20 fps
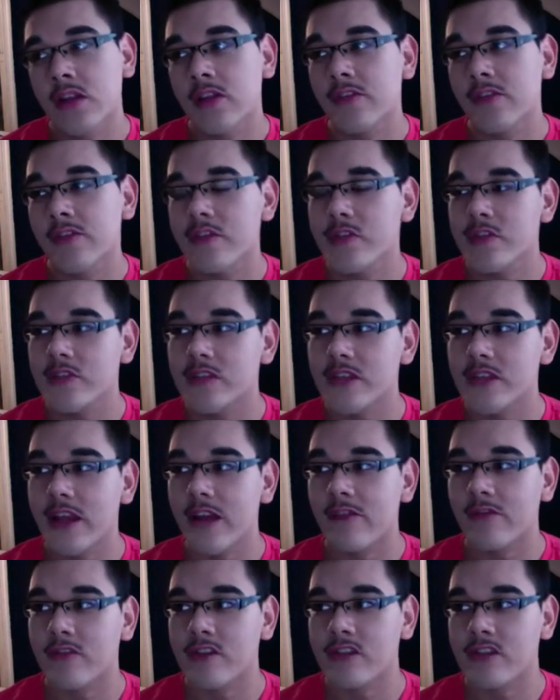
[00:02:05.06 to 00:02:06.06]
you use it
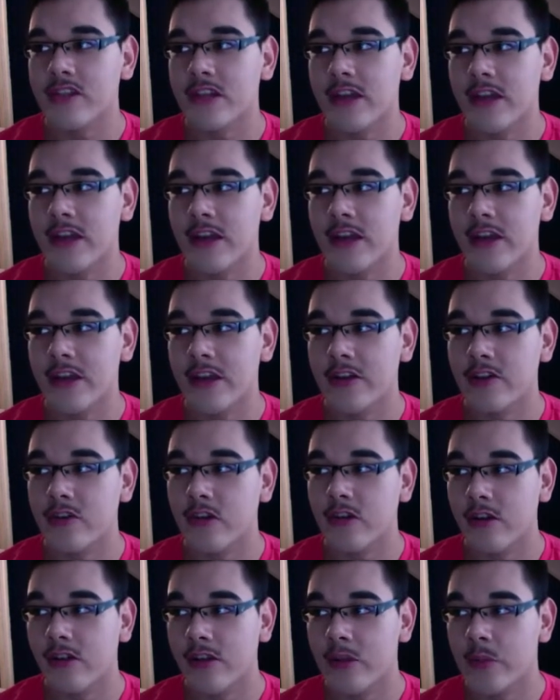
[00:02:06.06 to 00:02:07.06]
every day, and you're
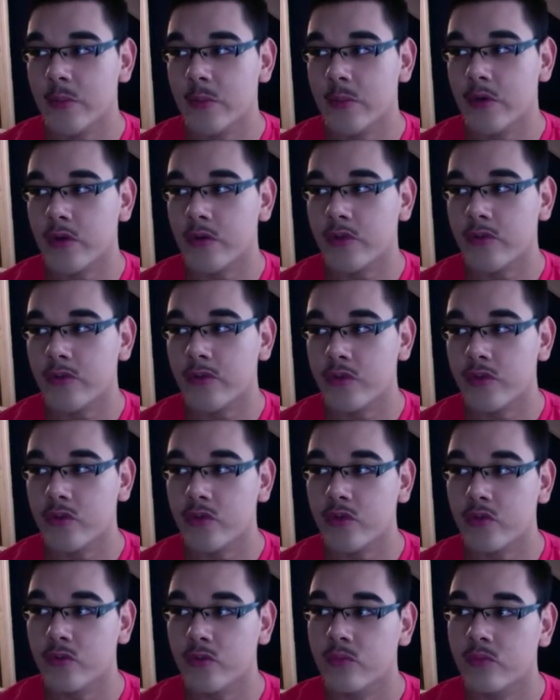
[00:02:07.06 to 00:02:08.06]
not like a
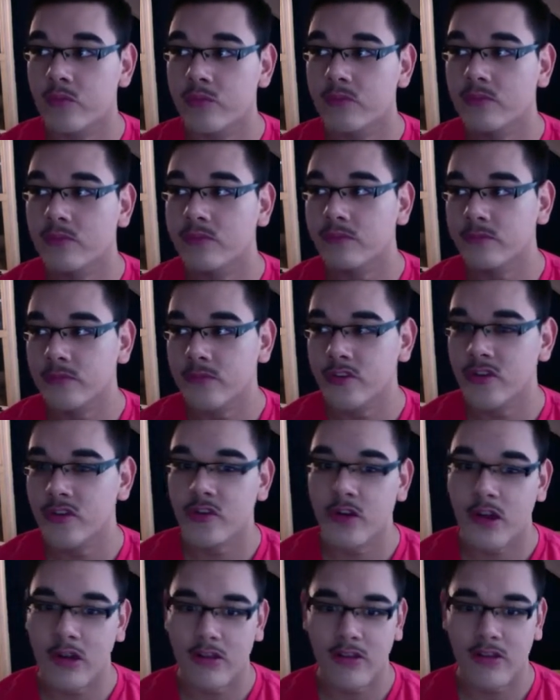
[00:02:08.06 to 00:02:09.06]
perfume, you're
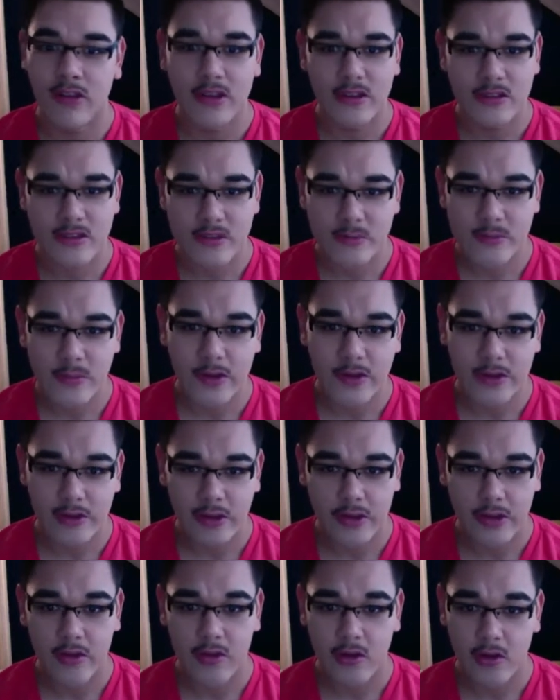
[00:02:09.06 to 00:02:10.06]
not like smelling
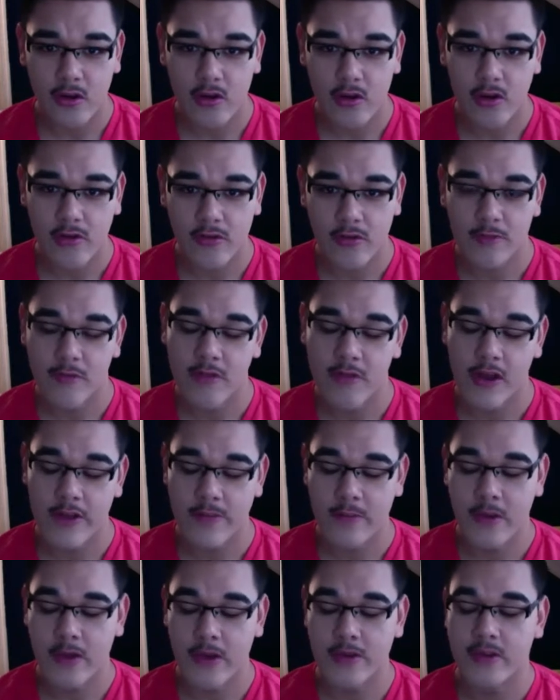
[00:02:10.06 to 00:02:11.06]
like a hooker from
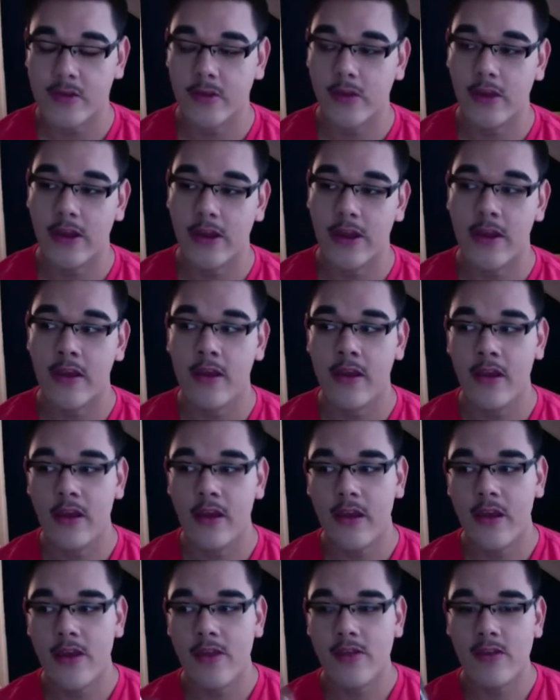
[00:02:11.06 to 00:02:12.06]
5 miles away.
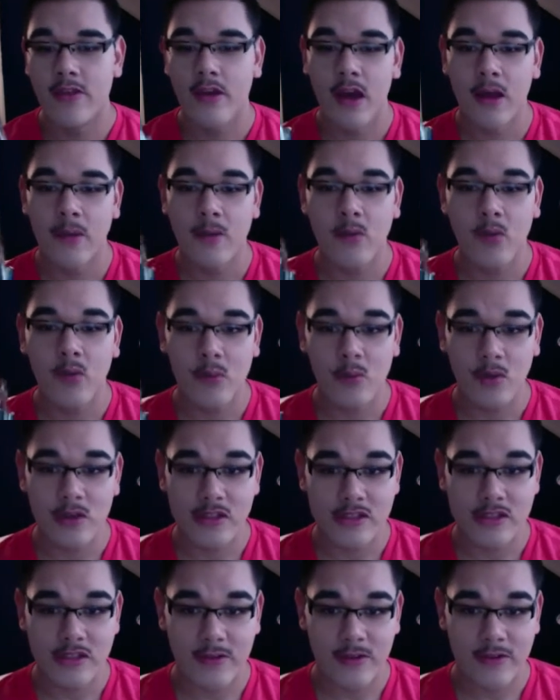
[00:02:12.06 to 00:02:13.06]
A
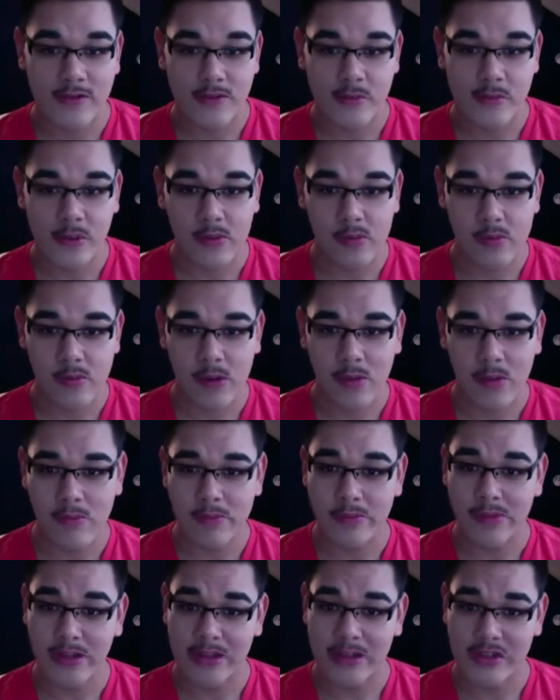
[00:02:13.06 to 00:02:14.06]
1.7 ounce bottle will
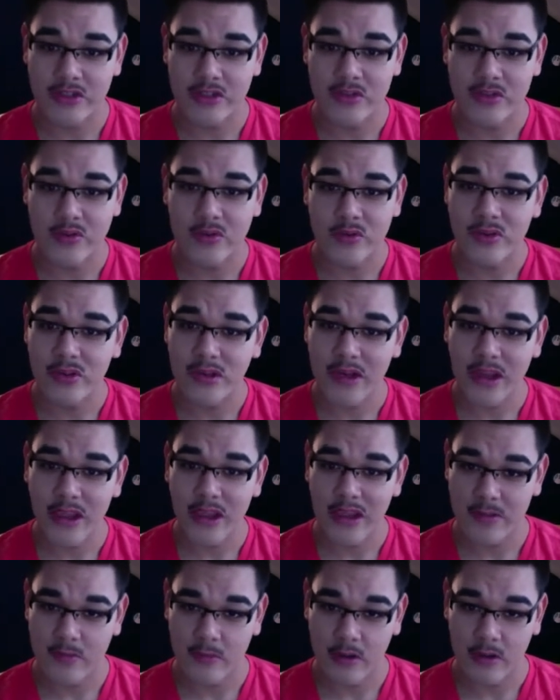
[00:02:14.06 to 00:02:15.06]
probably last you a good
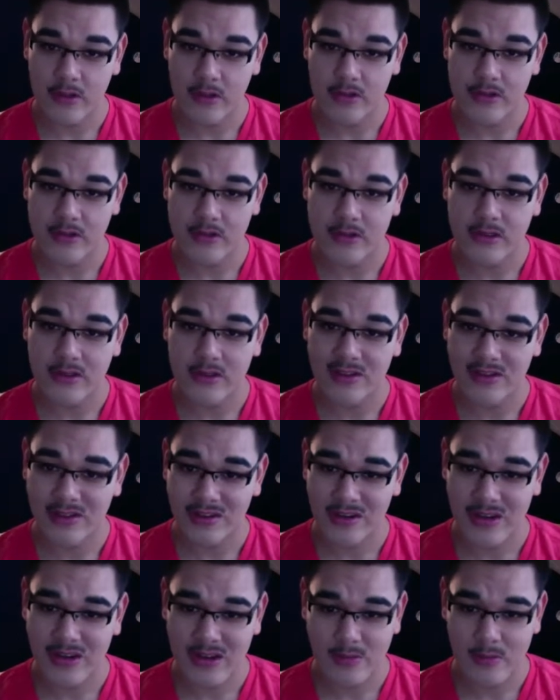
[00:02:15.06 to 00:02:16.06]
8 months,
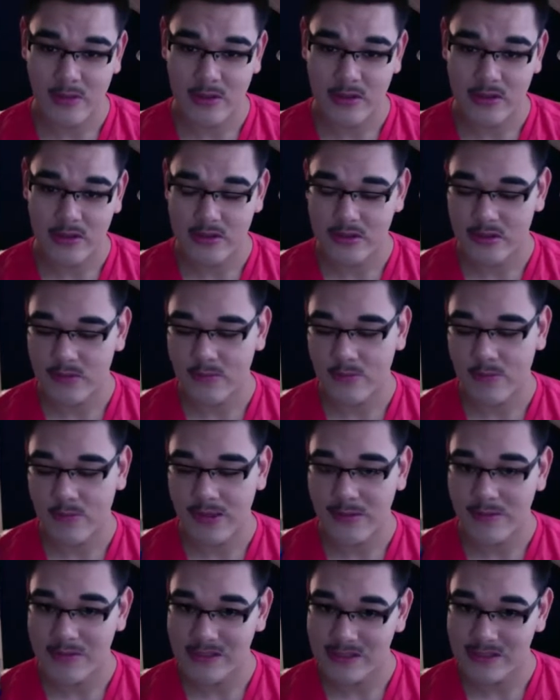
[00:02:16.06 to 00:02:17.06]

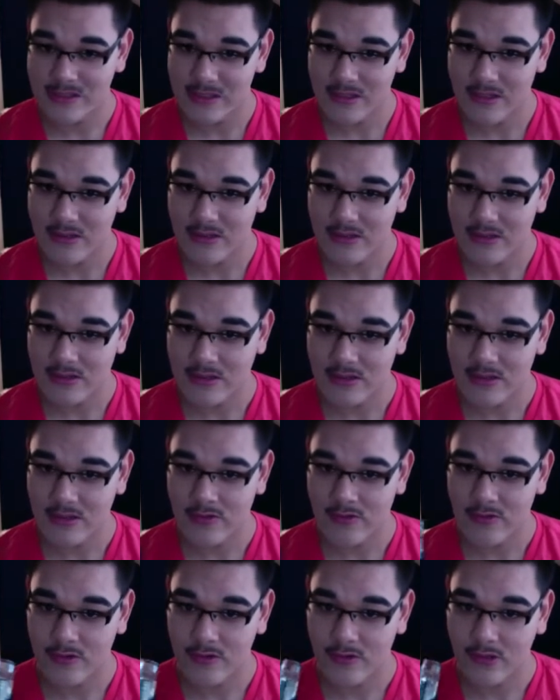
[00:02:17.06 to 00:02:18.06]
maybe 6,
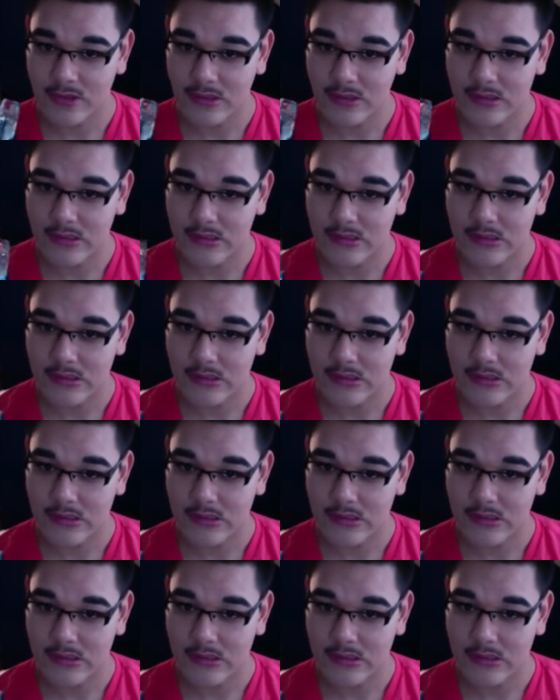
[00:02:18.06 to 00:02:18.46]
if you're like,